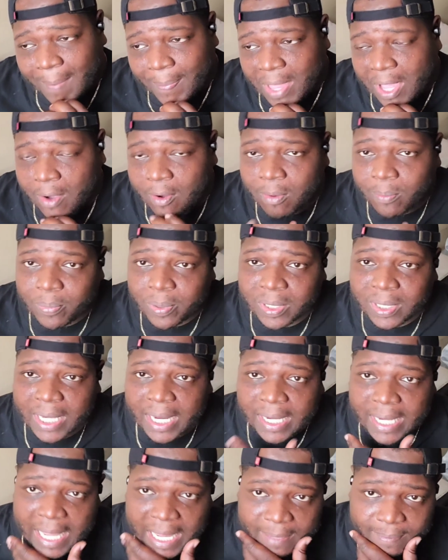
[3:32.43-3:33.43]
I'm not gonna put
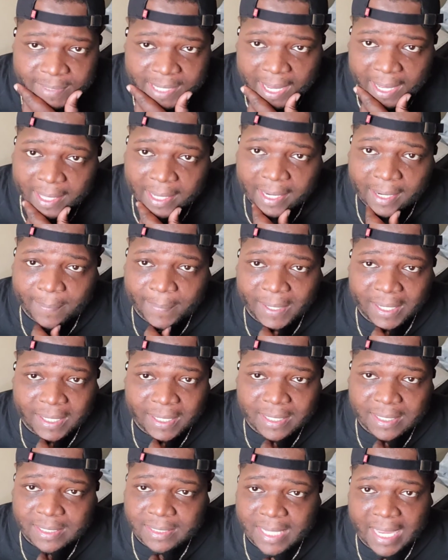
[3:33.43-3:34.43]
their names out here
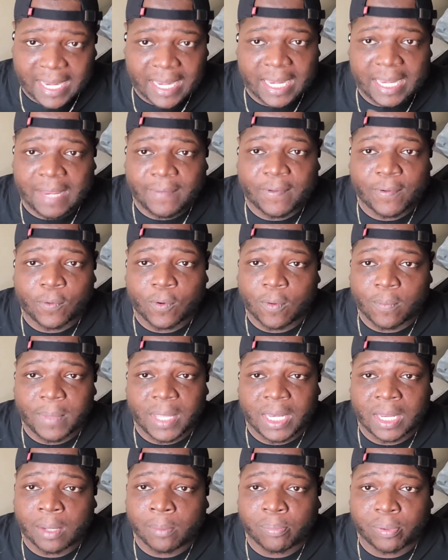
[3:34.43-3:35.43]
because they didn't even want
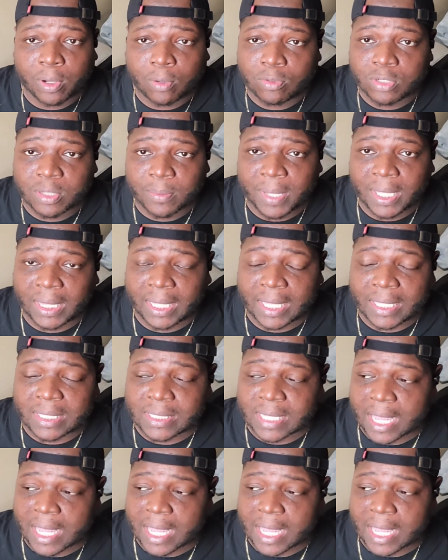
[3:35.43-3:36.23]
me to approach them at that